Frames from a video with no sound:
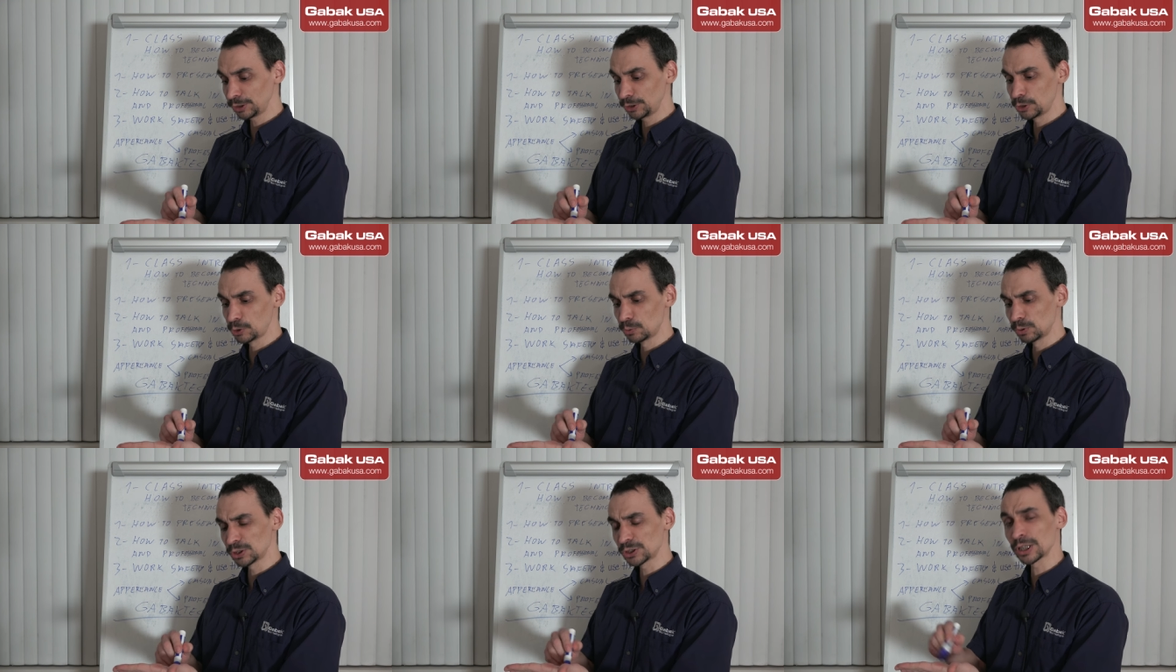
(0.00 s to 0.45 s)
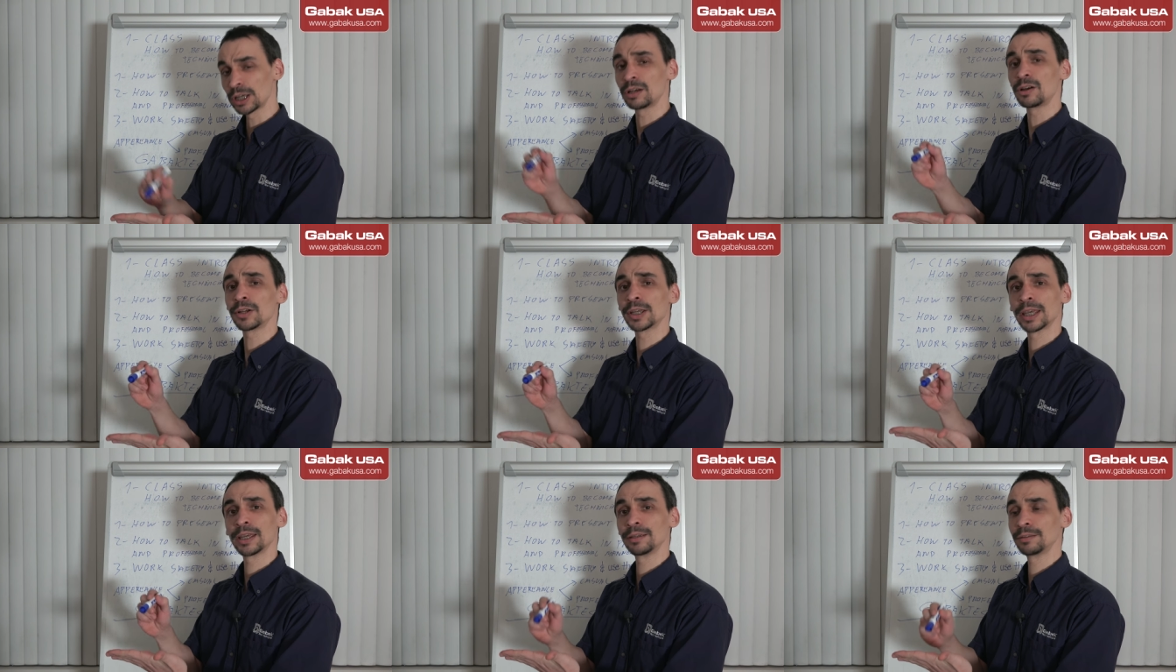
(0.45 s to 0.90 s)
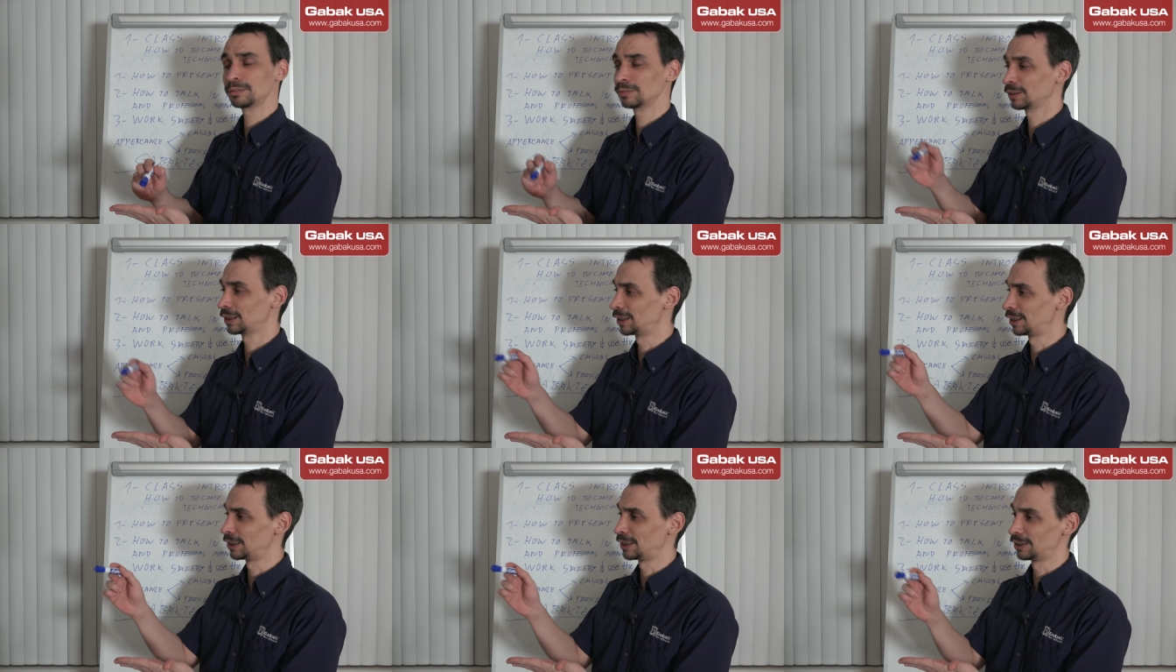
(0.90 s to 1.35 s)
you will say, okay,
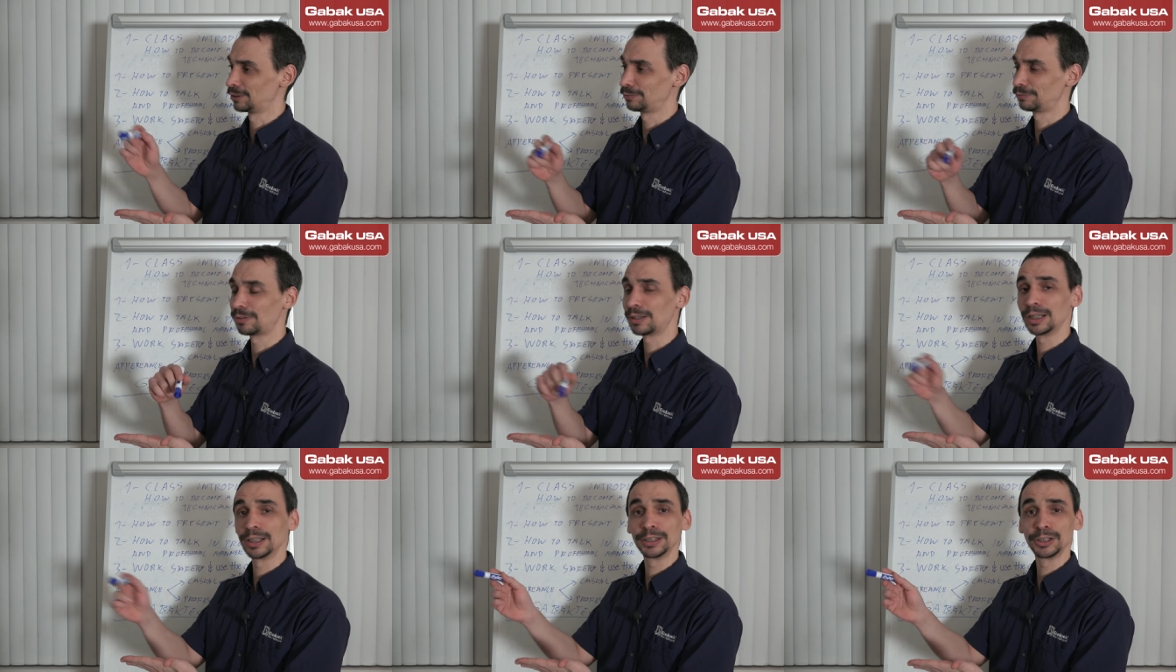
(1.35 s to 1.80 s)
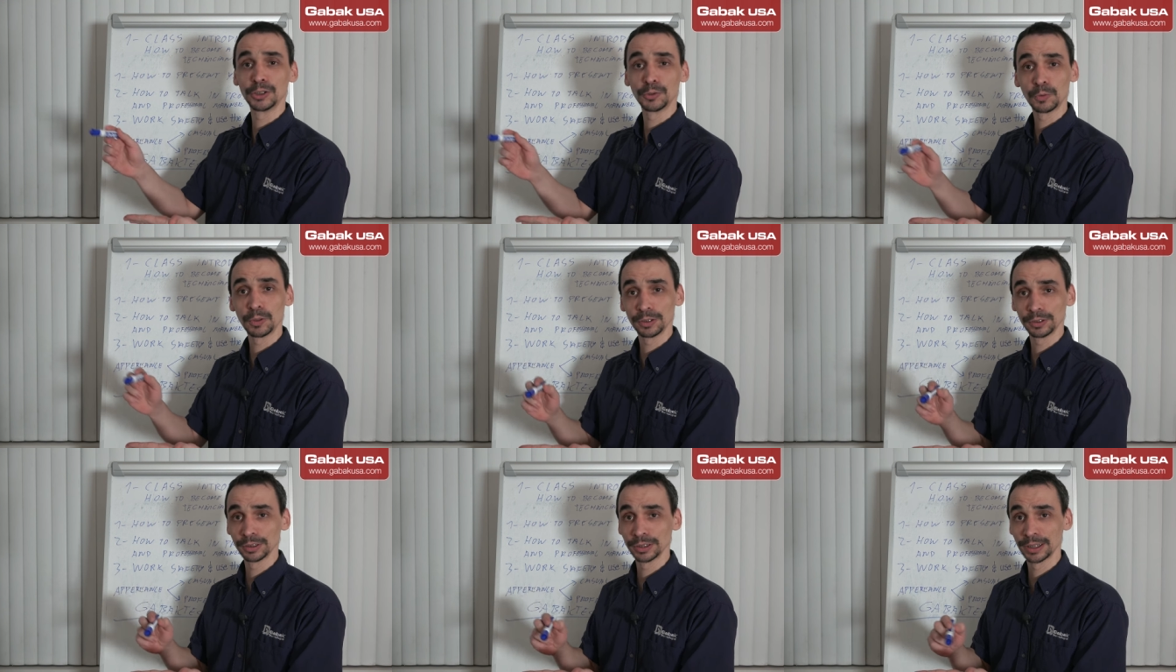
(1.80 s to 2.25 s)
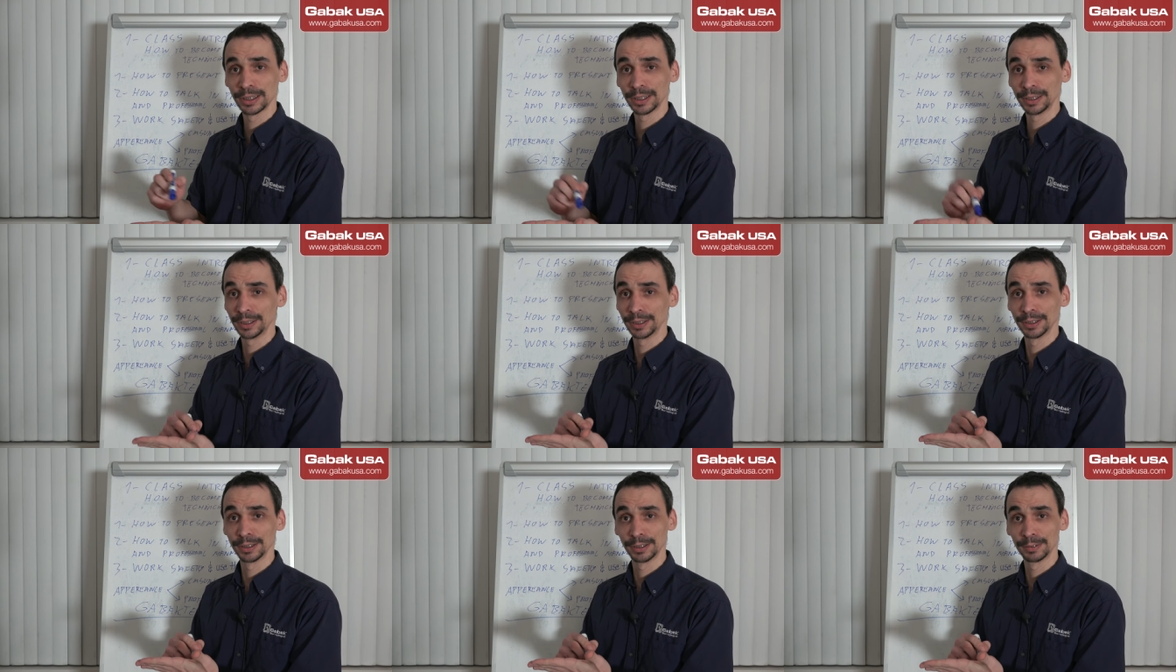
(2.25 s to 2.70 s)
uh, you want
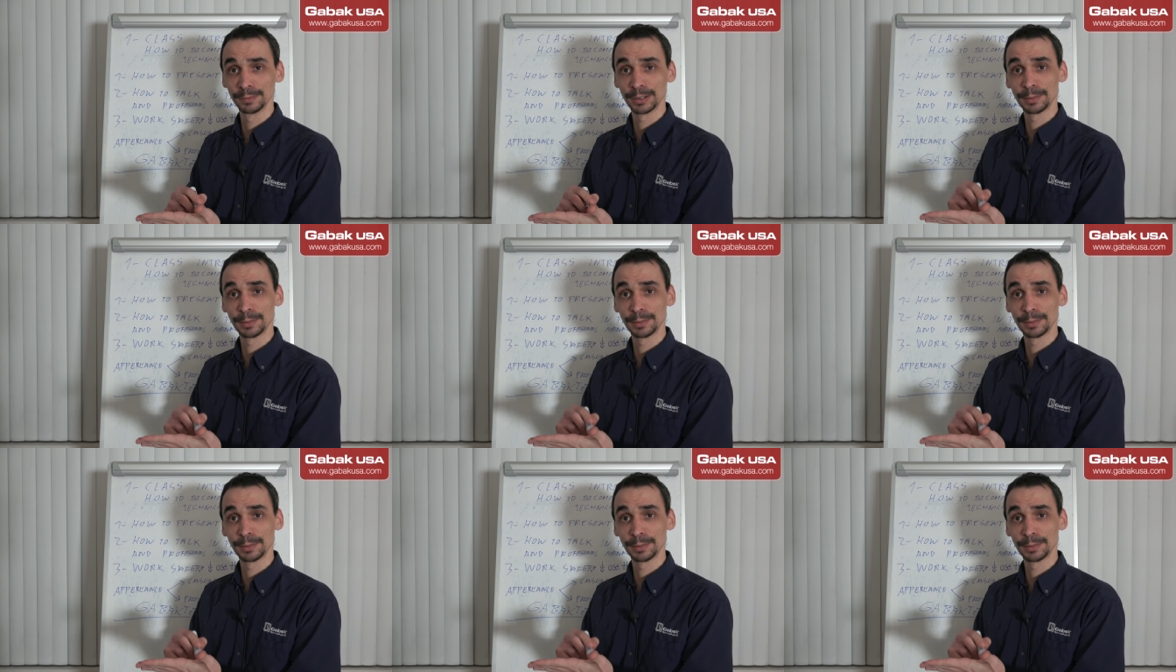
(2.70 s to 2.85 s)
the,